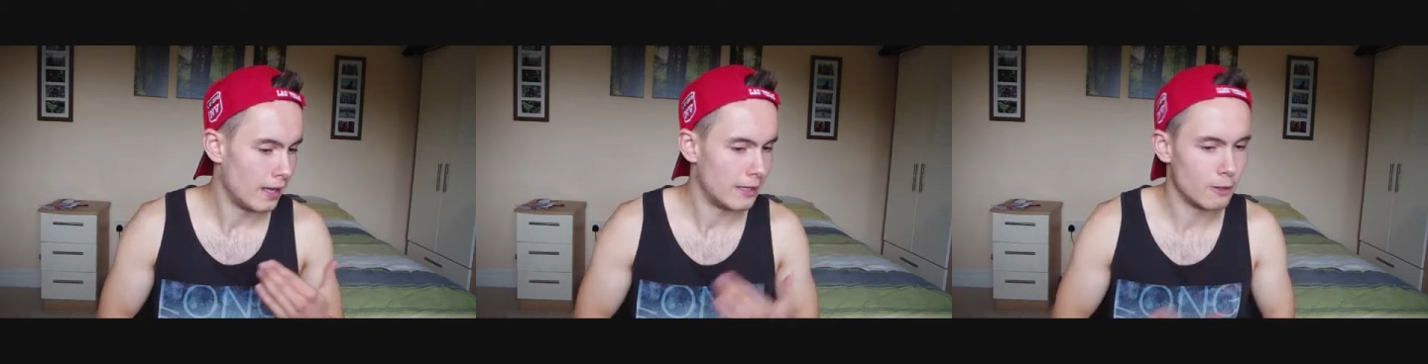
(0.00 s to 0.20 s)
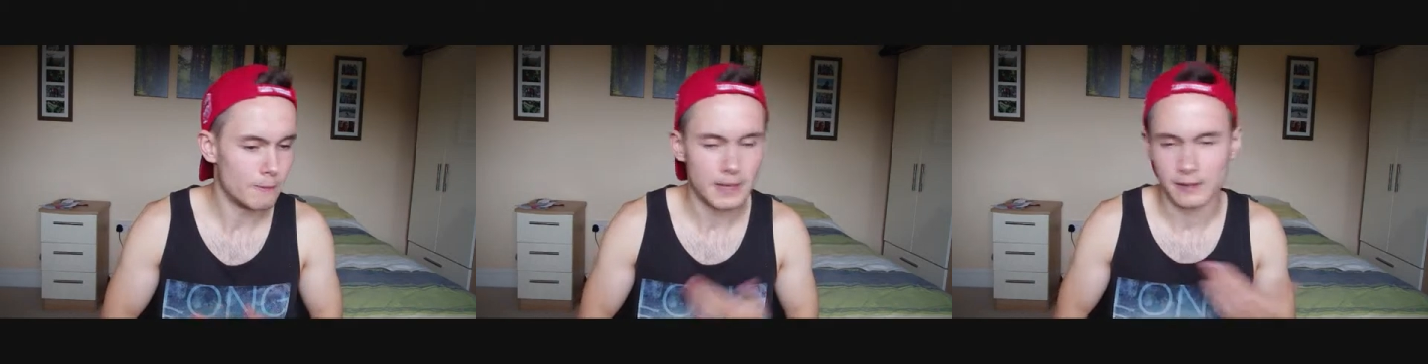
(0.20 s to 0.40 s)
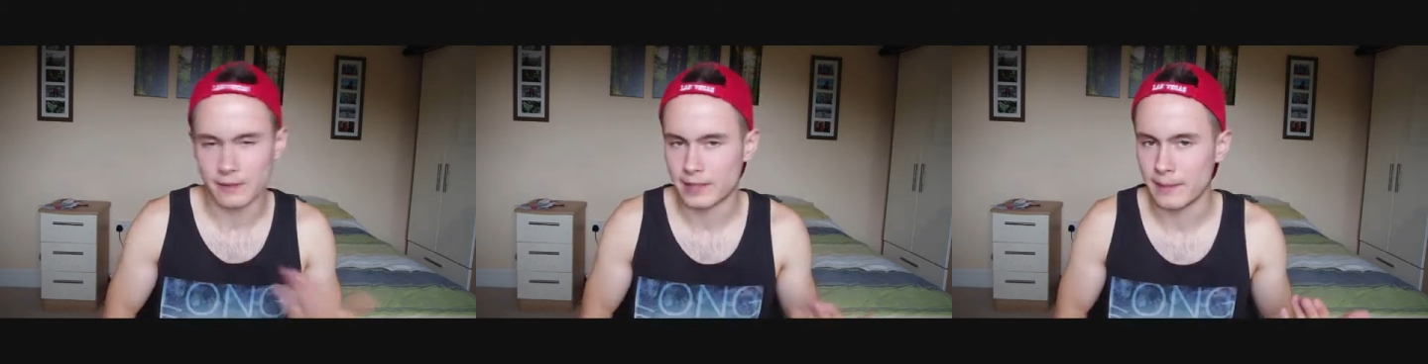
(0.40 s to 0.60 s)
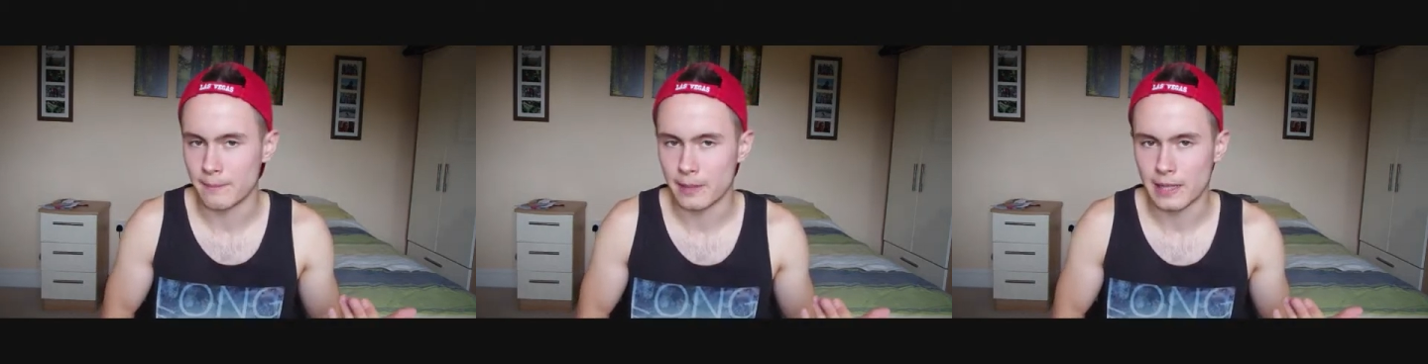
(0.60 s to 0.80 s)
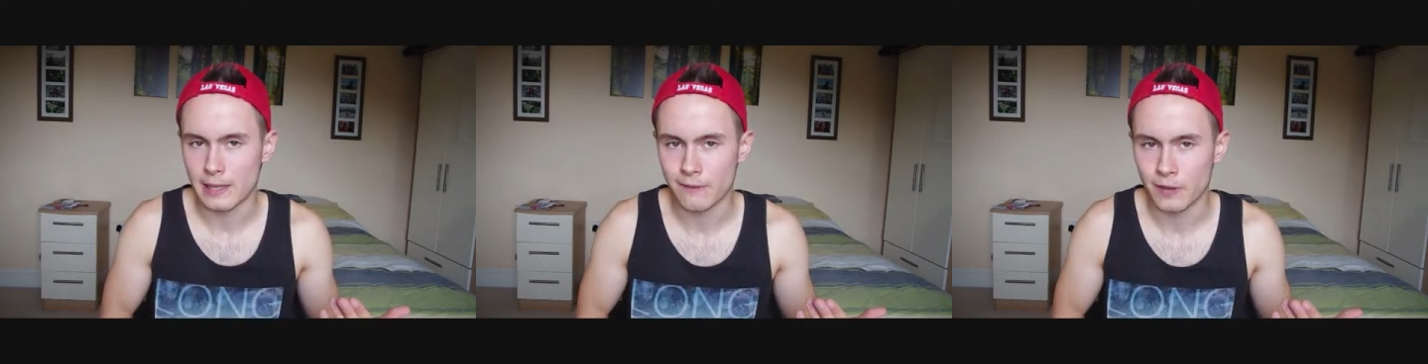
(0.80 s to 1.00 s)
a little bit of
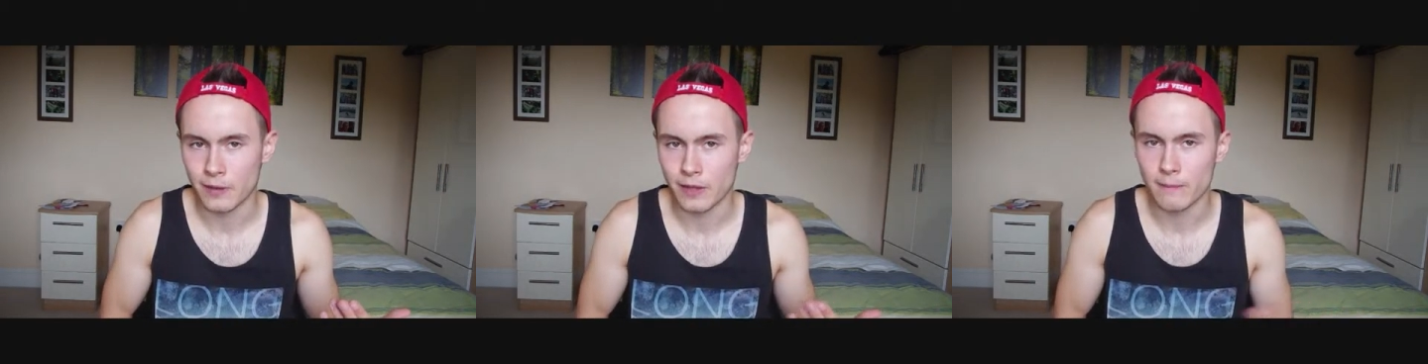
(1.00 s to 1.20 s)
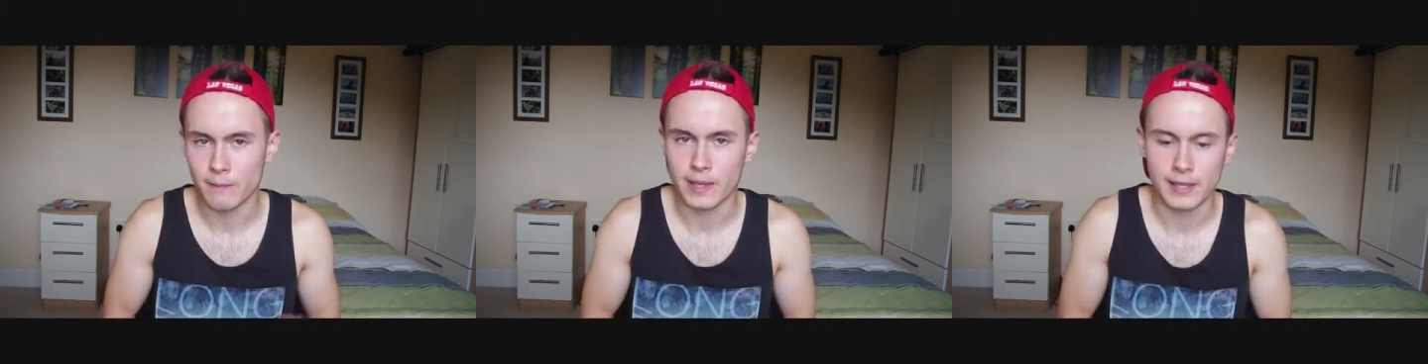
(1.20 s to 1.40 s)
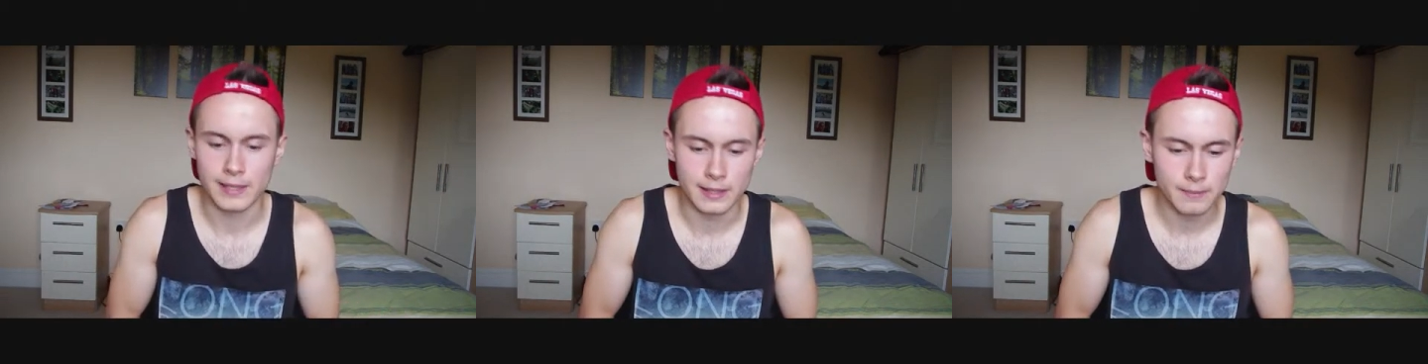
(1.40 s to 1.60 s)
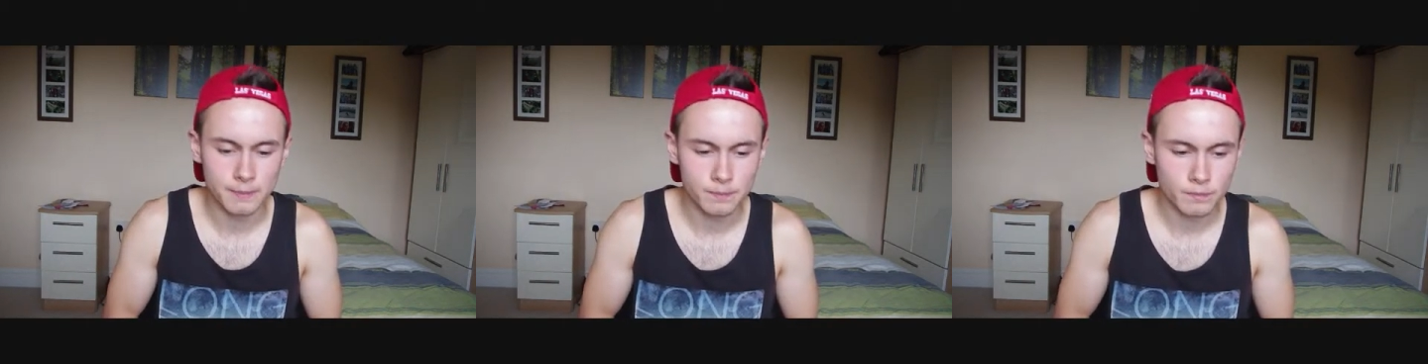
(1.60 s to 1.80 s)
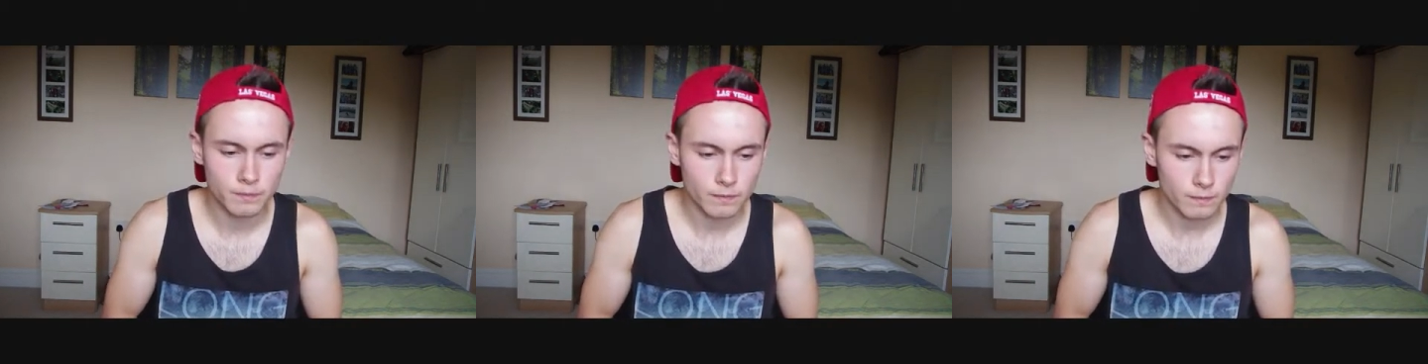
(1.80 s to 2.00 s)
sympathy for them,
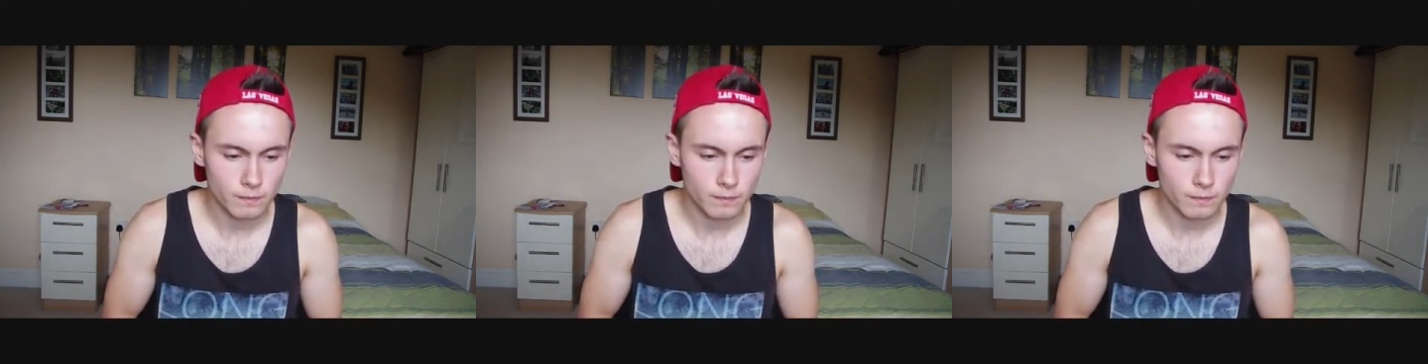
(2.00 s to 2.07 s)
because